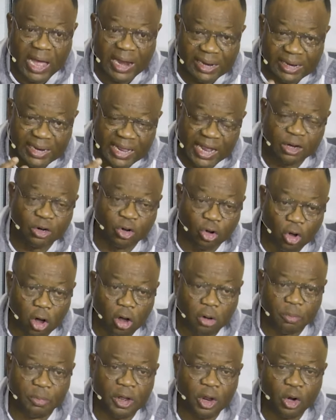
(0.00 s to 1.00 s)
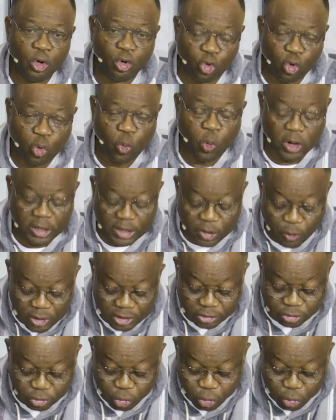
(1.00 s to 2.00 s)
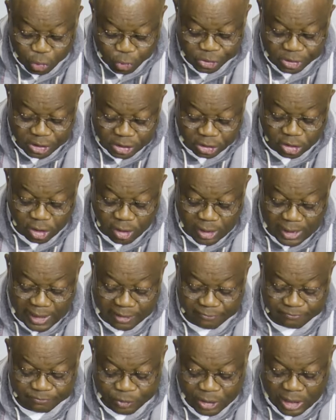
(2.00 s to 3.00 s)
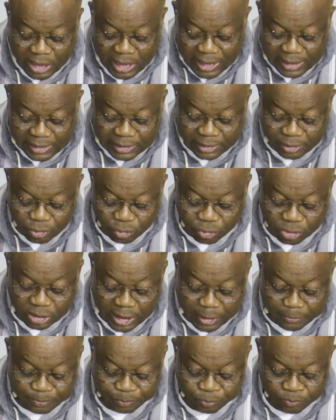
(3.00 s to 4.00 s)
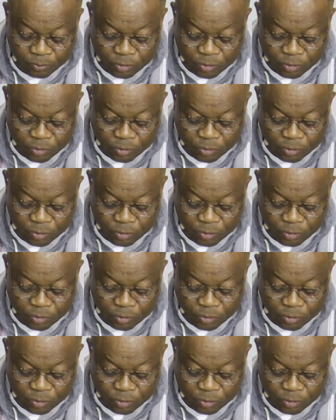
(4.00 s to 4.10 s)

and let God do what he wants to do in your life. Hallelujah.